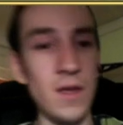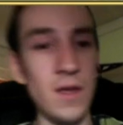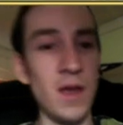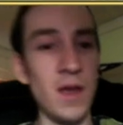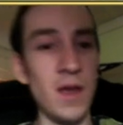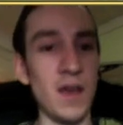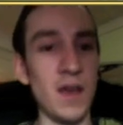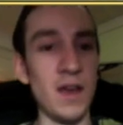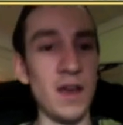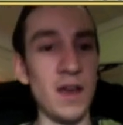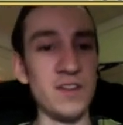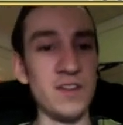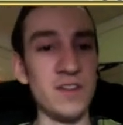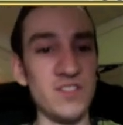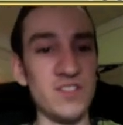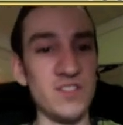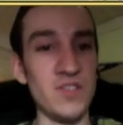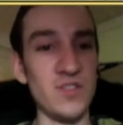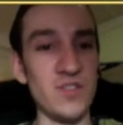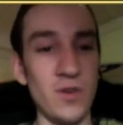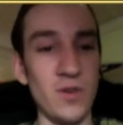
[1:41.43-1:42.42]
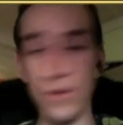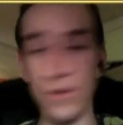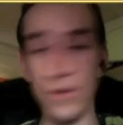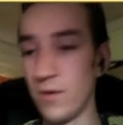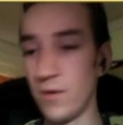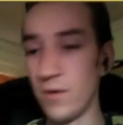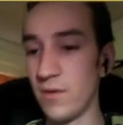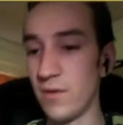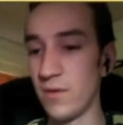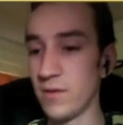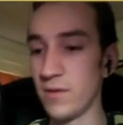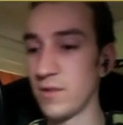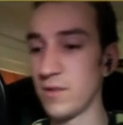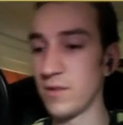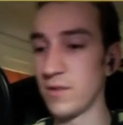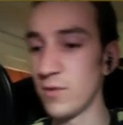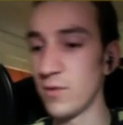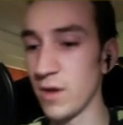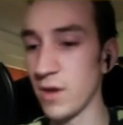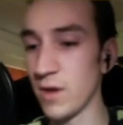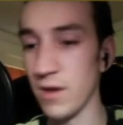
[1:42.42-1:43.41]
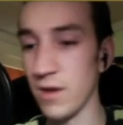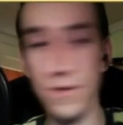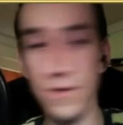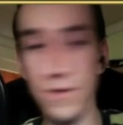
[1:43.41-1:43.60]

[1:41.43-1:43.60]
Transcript: and a Zergo. Okay.